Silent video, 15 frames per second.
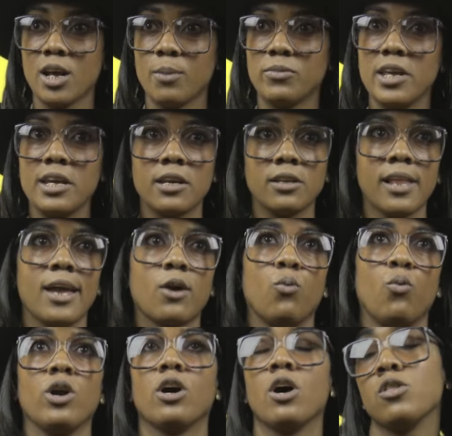And I'm thinking like,
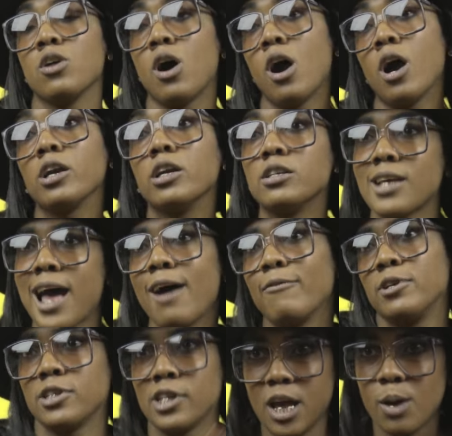what other artists?
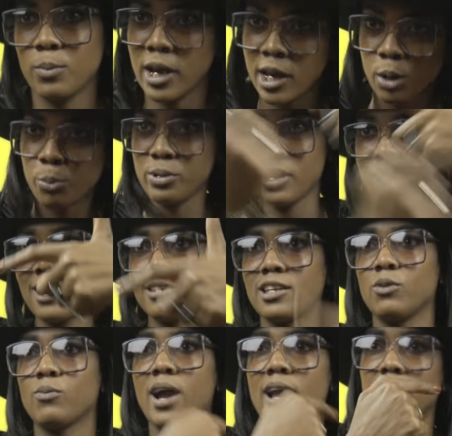Obviously, I'm in a
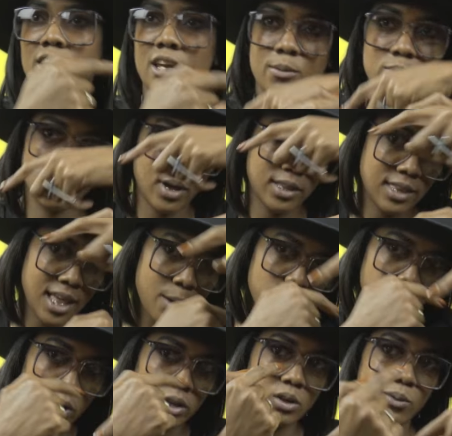Beyonce writing camp. So at
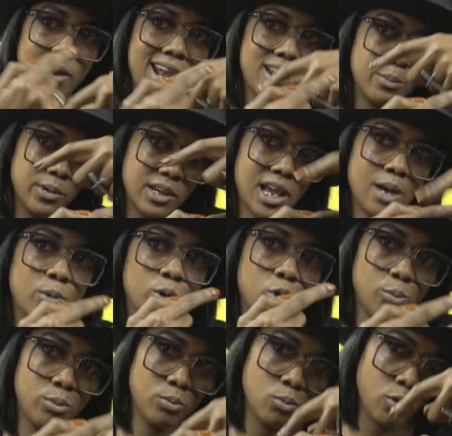that point, the writing became a
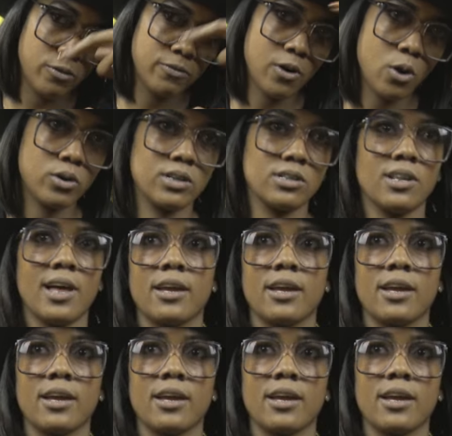little bit more focused.